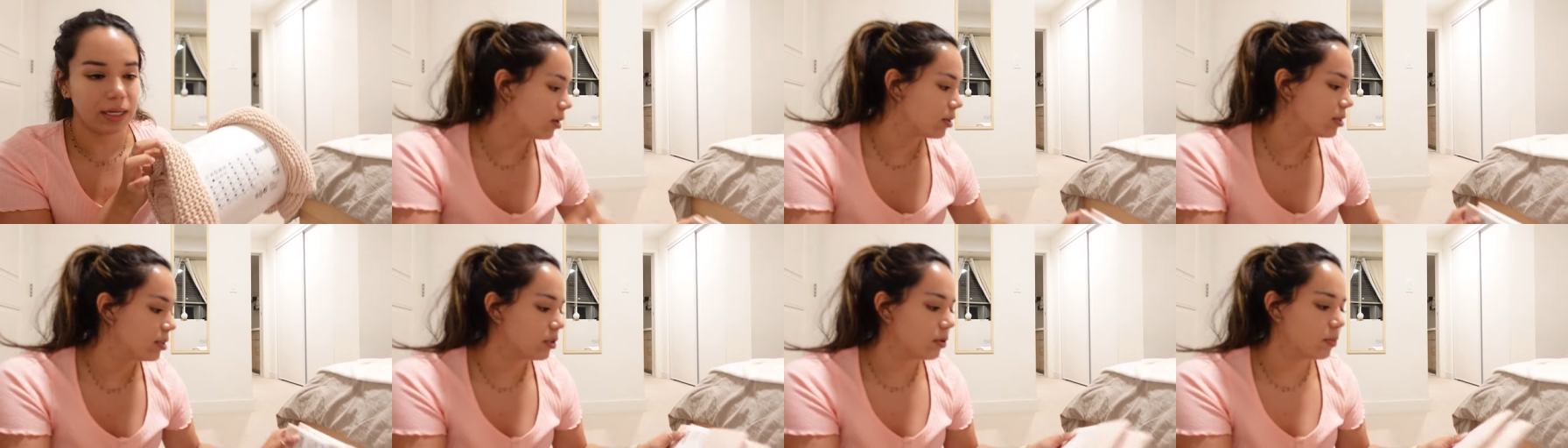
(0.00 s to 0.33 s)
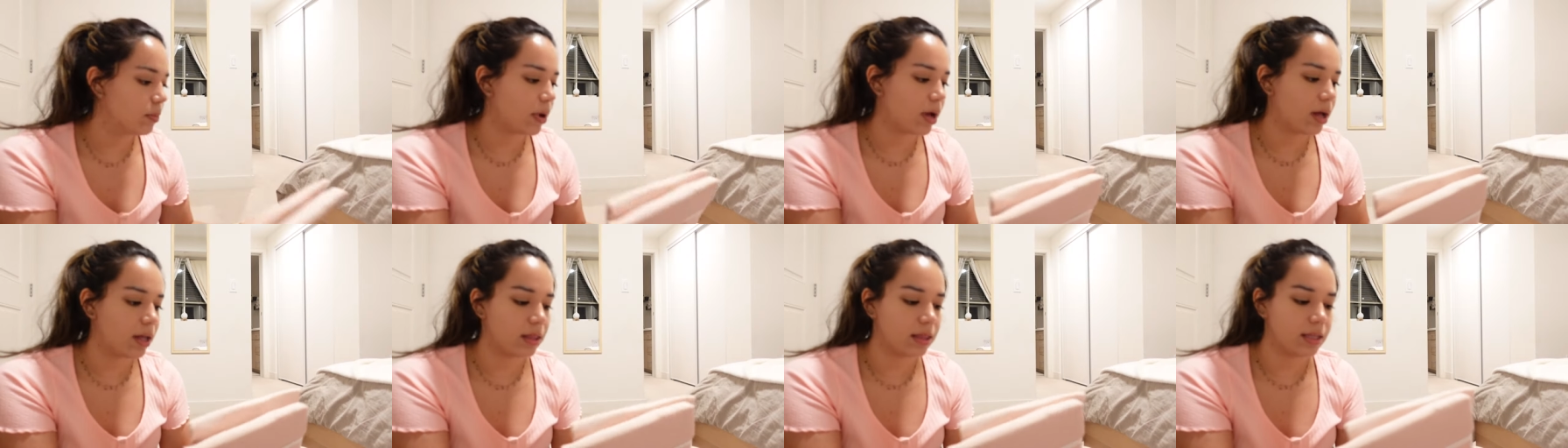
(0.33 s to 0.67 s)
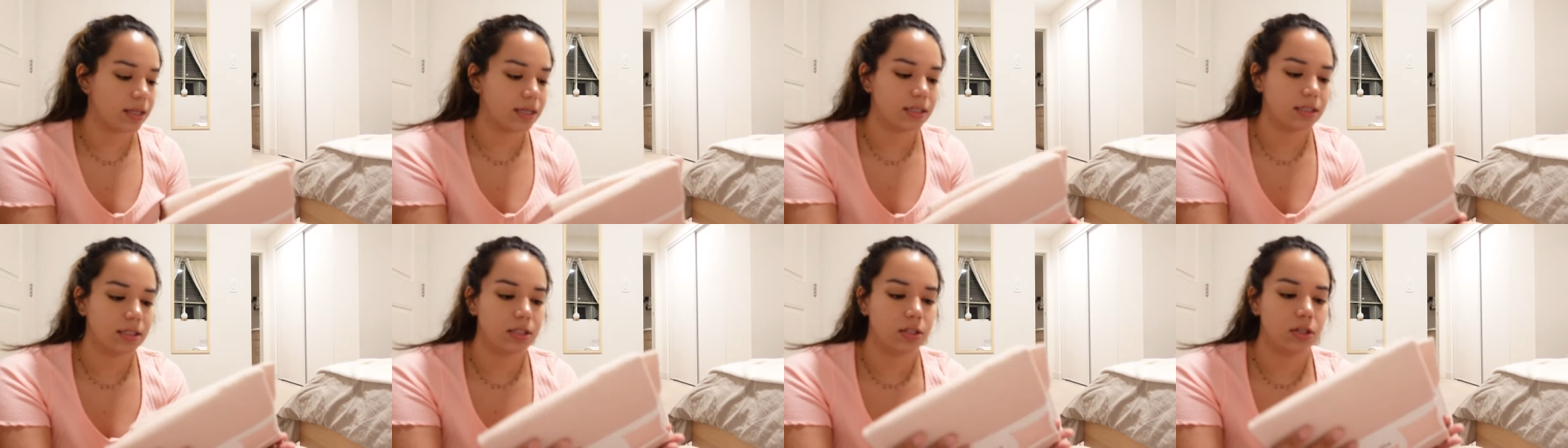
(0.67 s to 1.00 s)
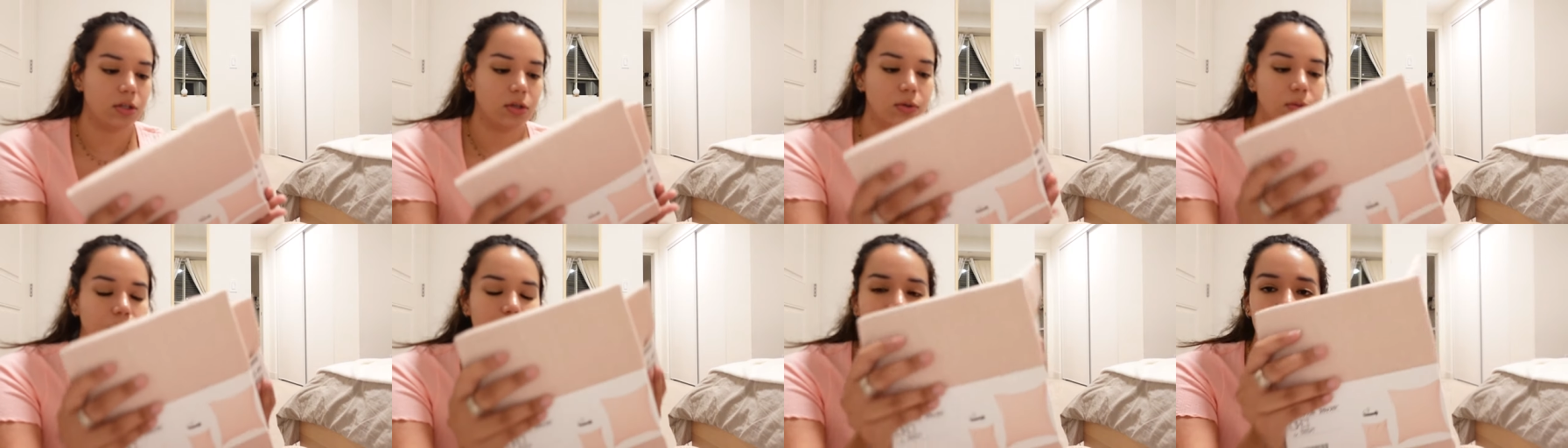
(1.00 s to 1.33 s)
I also bought these
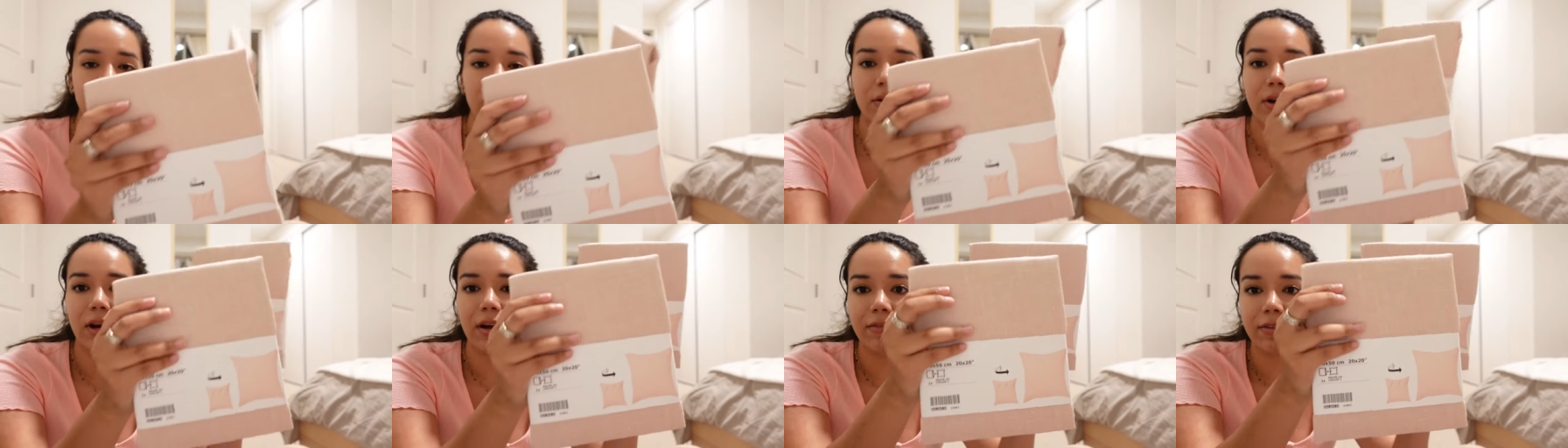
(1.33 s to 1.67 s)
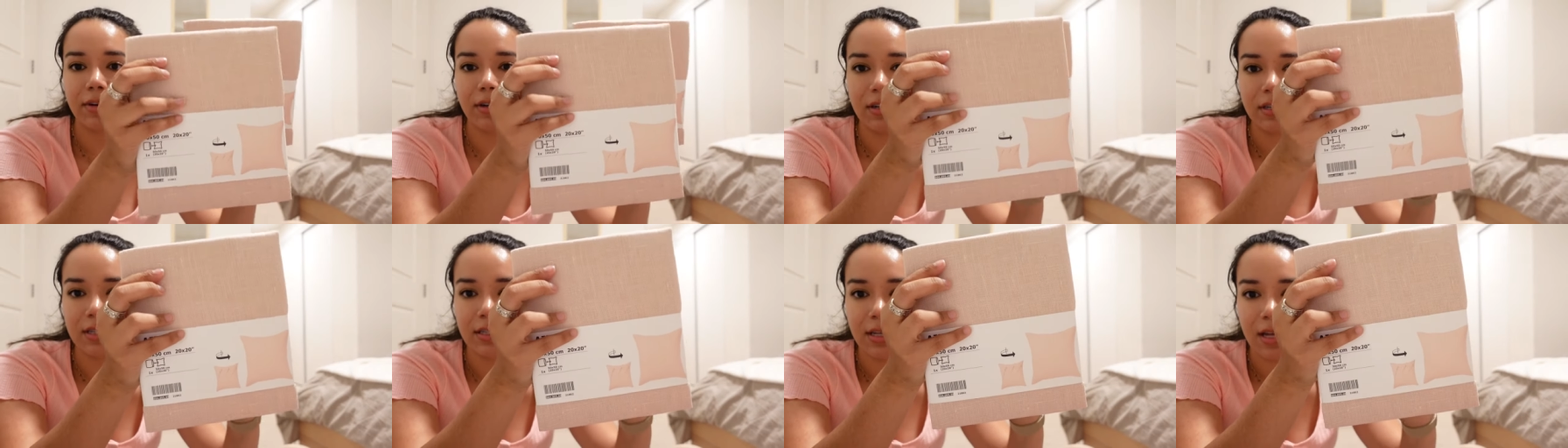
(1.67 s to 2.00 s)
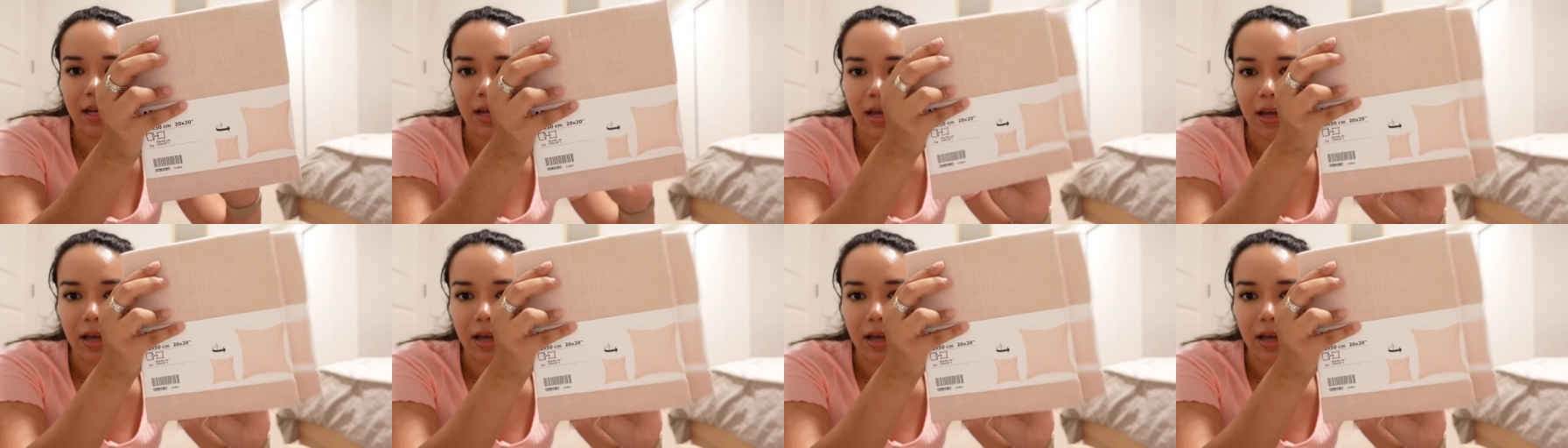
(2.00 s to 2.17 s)
two pillow covers.